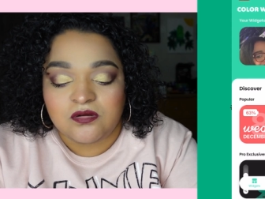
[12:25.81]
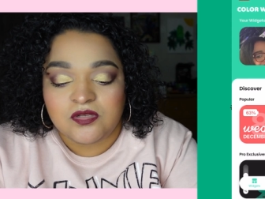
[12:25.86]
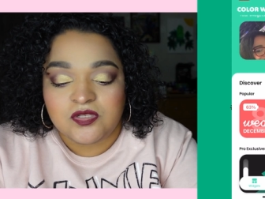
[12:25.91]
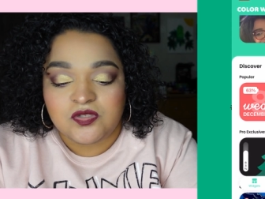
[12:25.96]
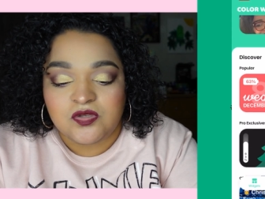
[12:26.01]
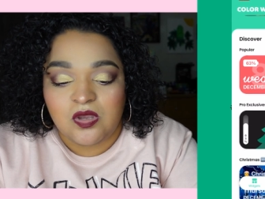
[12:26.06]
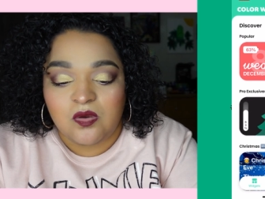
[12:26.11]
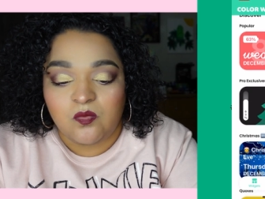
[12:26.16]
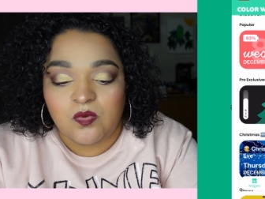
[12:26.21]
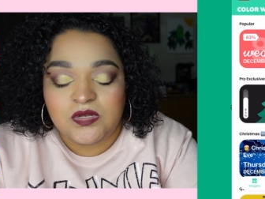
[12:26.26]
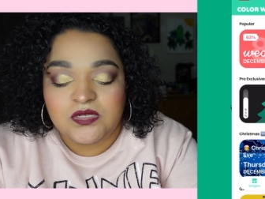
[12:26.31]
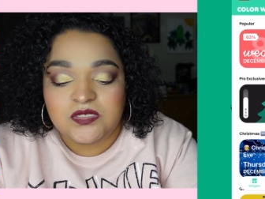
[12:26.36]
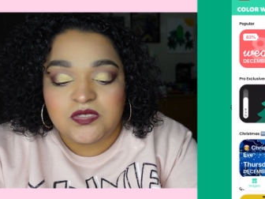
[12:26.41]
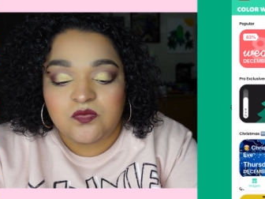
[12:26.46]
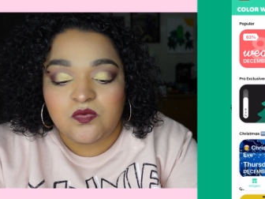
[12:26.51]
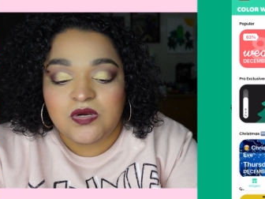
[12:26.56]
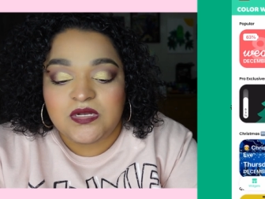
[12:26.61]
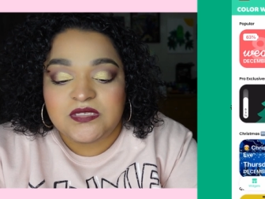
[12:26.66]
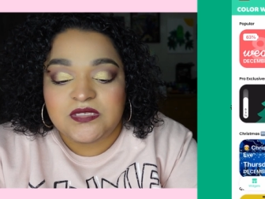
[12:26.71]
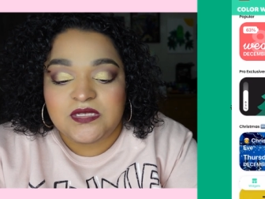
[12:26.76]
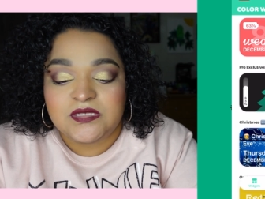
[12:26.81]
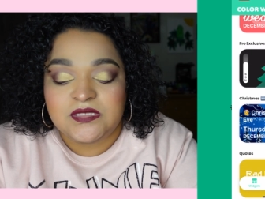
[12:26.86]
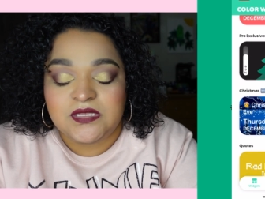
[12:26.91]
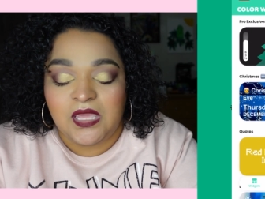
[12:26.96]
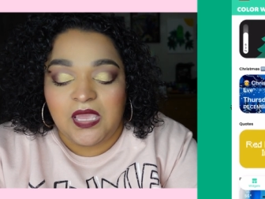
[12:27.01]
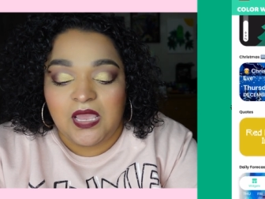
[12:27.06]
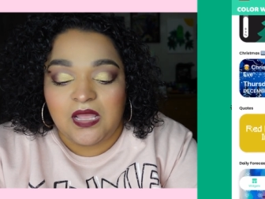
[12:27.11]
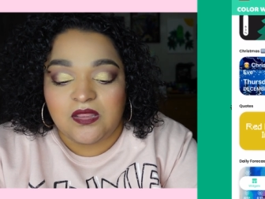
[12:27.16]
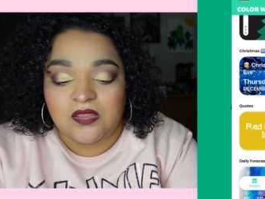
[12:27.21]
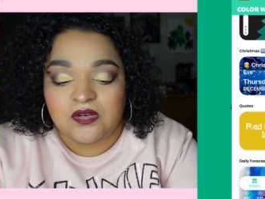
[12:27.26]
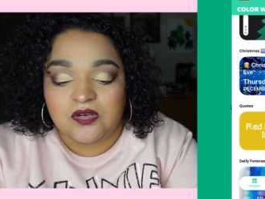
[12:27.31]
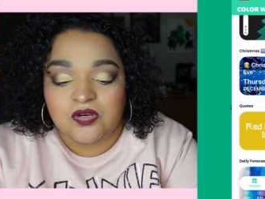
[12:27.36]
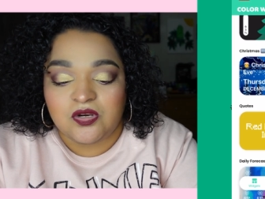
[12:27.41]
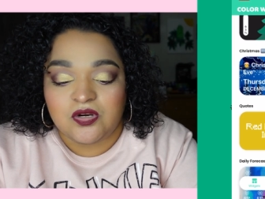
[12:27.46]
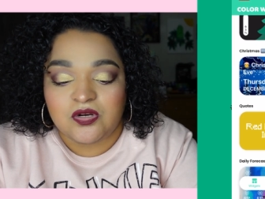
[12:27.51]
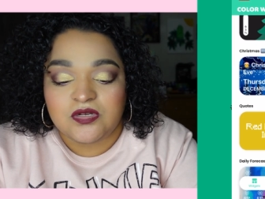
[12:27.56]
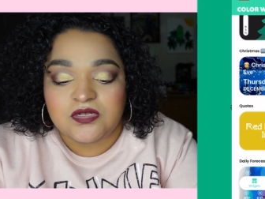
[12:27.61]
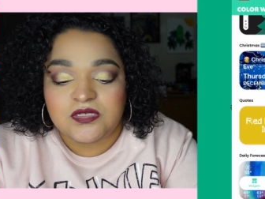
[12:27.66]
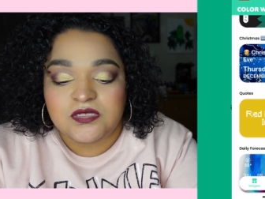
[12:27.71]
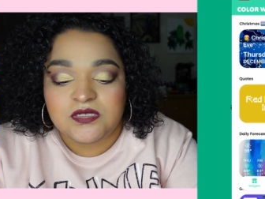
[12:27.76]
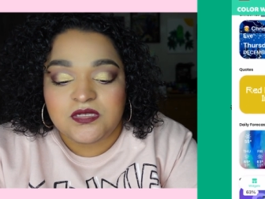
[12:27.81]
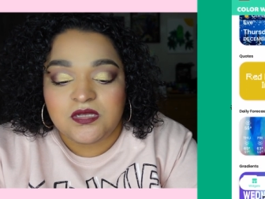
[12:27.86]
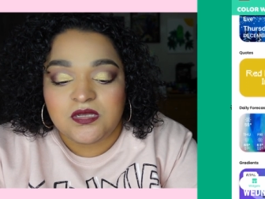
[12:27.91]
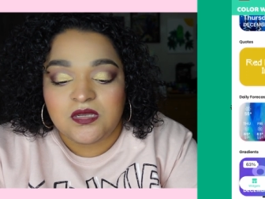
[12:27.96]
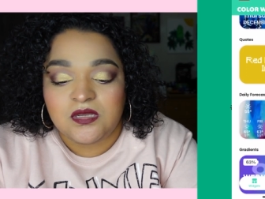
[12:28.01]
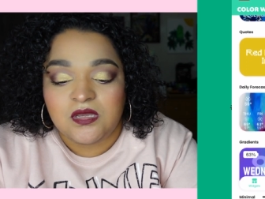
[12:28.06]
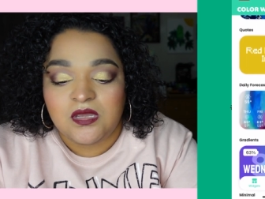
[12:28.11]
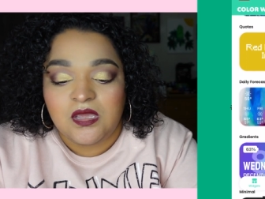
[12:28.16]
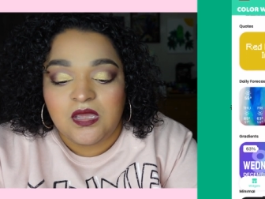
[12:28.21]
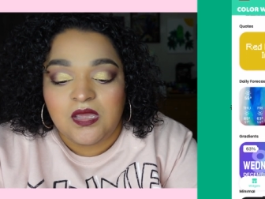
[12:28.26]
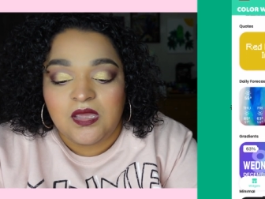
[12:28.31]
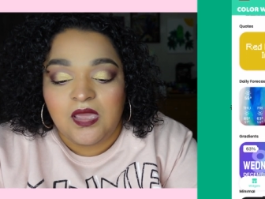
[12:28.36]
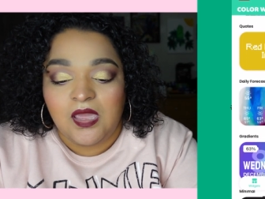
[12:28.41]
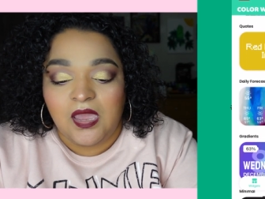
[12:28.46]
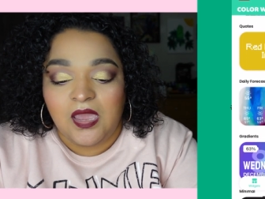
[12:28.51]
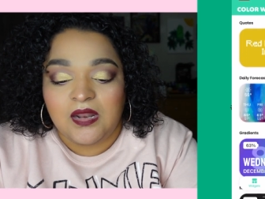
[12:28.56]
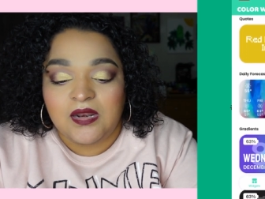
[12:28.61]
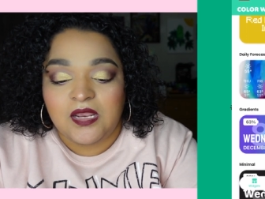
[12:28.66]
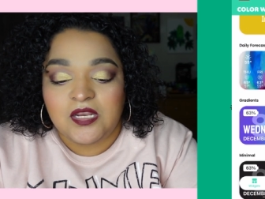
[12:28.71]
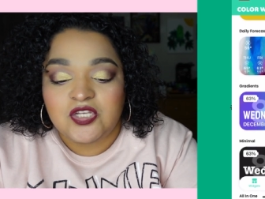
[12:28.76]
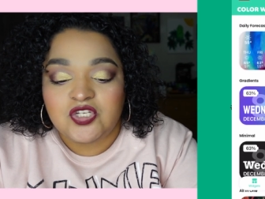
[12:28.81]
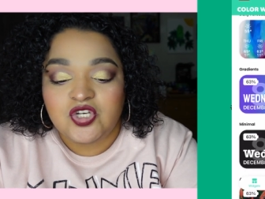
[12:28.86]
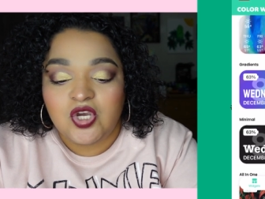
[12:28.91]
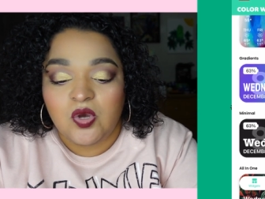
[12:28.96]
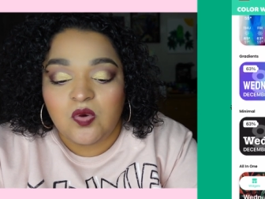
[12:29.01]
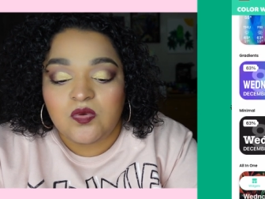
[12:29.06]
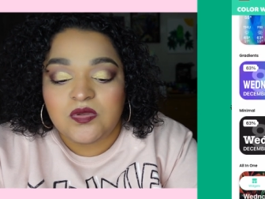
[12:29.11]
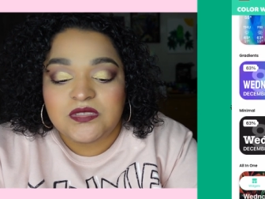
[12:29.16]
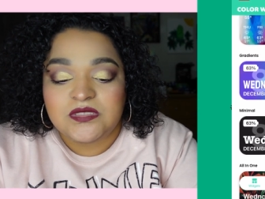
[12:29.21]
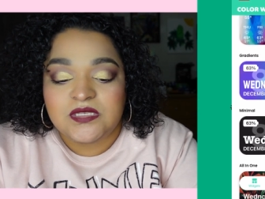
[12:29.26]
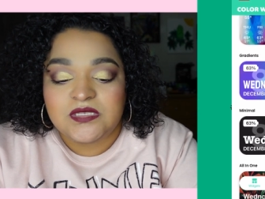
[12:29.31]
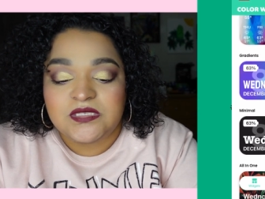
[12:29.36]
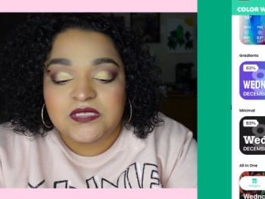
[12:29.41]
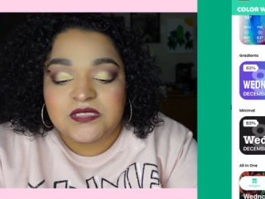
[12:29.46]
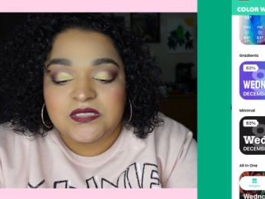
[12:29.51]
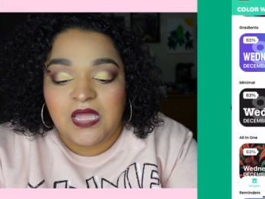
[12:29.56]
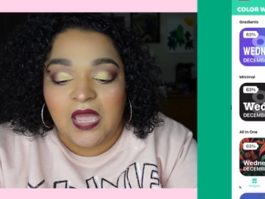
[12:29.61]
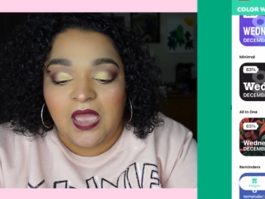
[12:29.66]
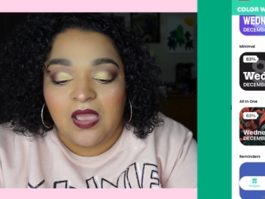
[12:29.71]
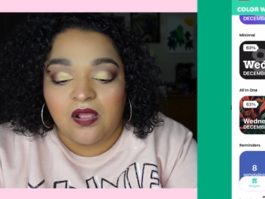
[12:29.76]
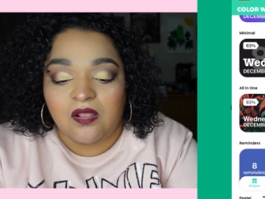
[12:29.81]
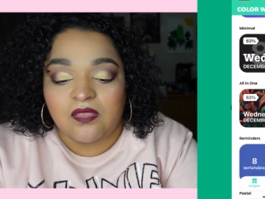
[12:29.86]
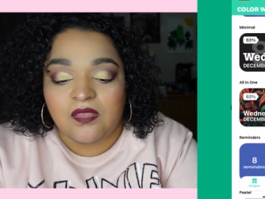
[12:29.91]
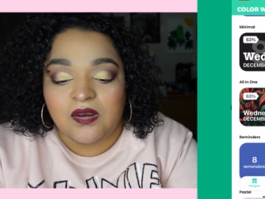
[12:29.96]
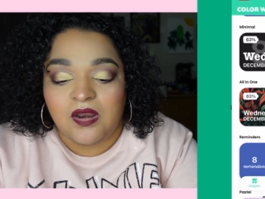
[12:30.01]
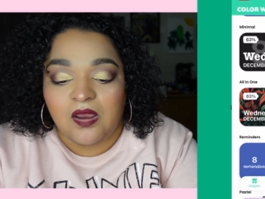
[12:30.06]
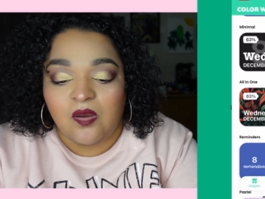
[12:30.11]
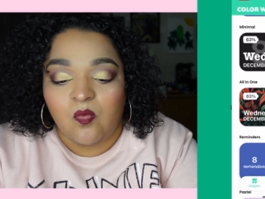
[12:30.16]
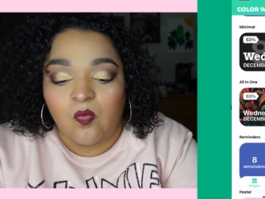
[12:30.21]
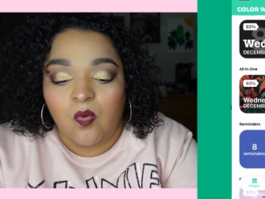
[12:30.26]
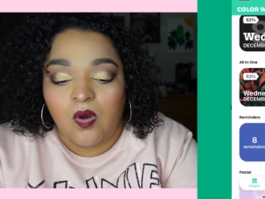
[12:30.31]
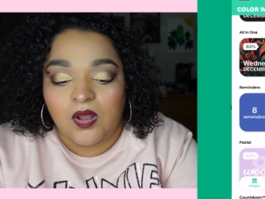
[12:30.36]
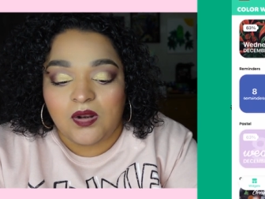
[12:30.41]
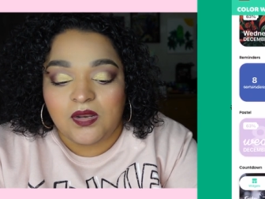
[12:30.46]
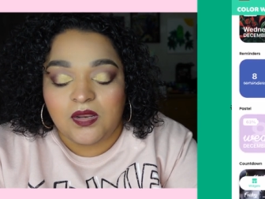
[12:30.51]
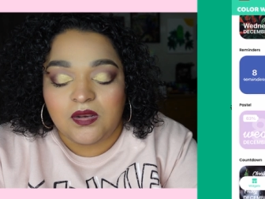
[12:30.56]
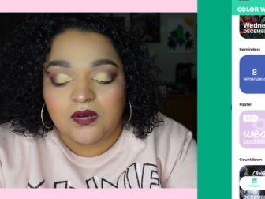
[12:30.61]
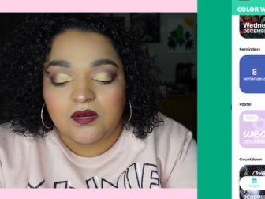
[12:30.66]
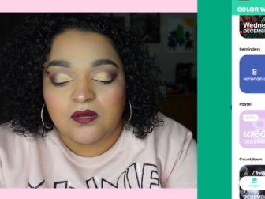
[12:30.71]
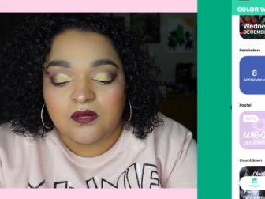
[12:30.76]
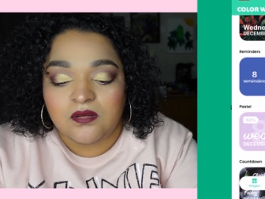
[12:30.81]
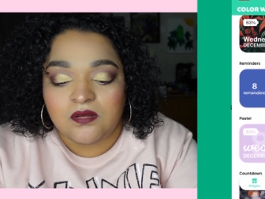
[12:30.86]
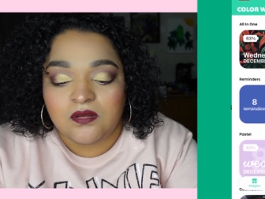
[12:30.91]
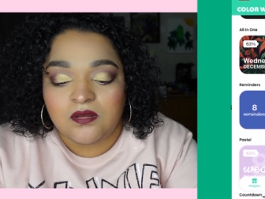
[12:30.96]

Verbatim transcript: So I went to where it says calendars and I chose the style that I wanted.